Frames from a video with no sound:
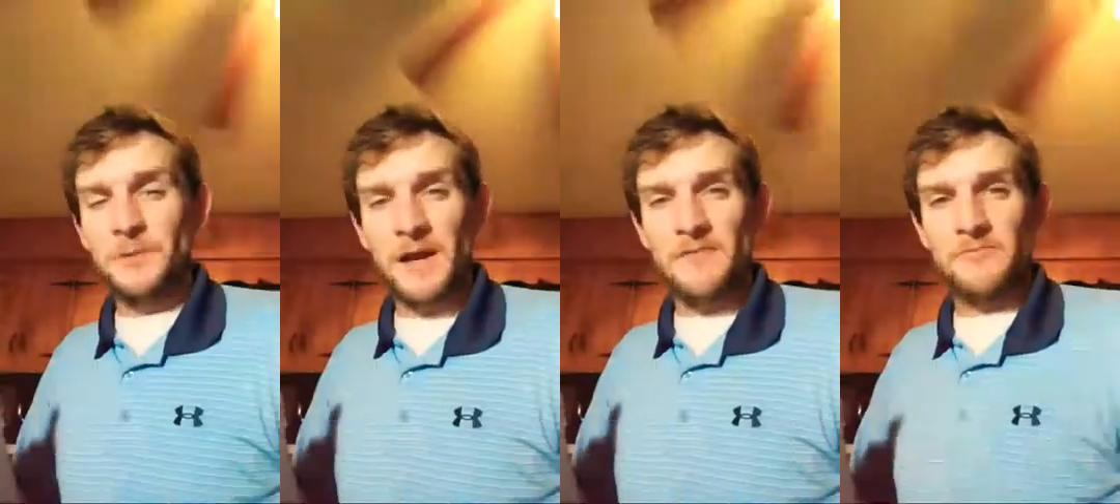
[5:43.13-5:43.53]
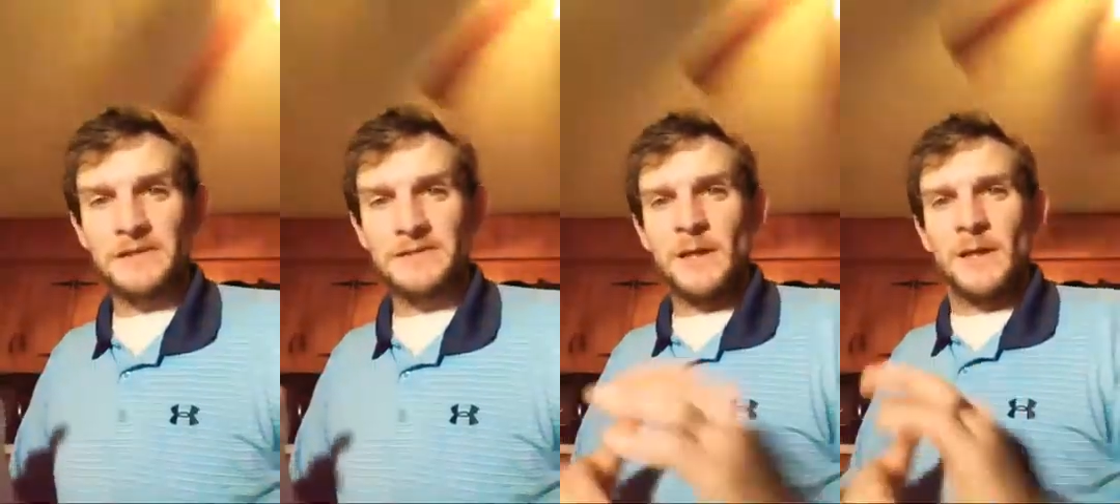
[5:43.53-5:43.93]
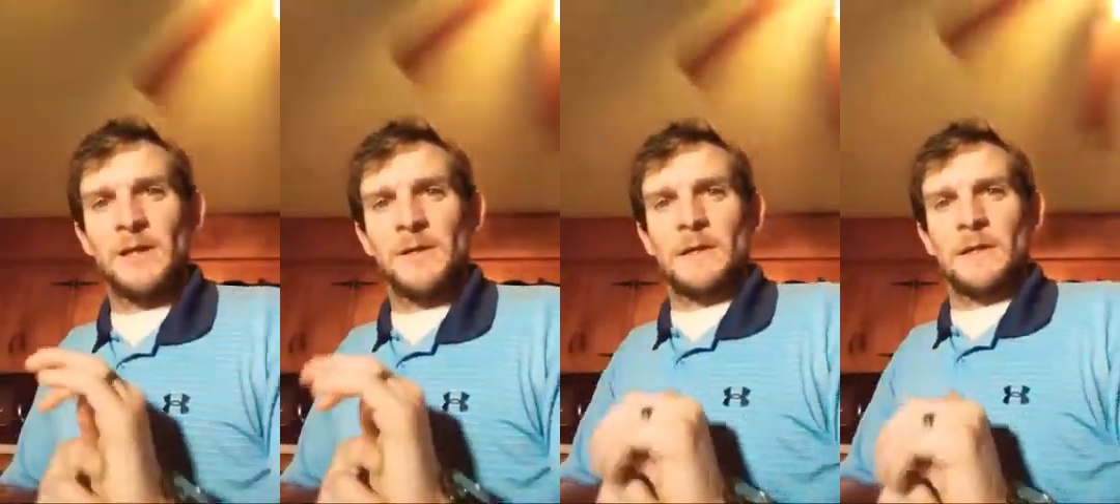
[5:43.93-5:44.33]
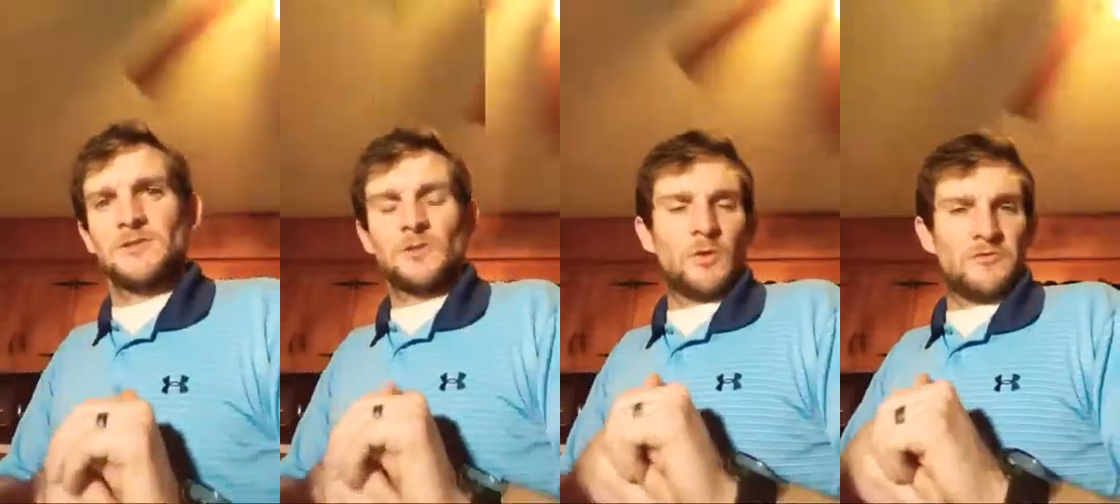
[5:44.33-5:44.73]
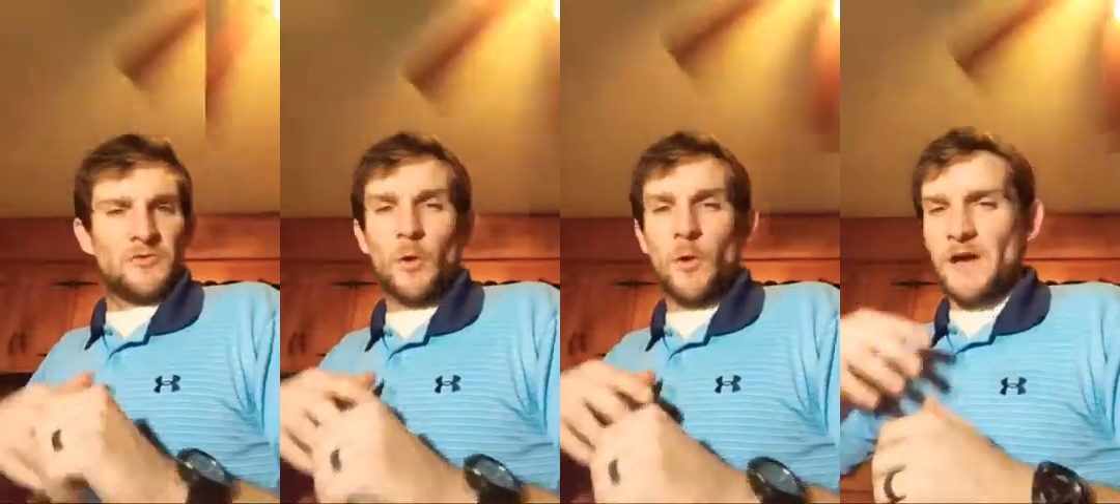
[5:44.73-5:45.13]
fees. So if you don't
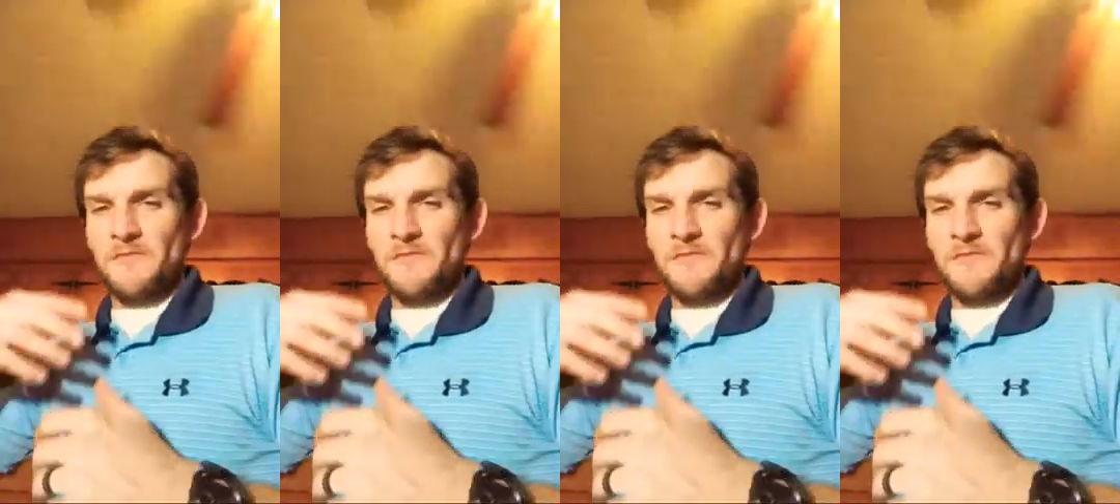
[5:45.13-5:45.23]
have any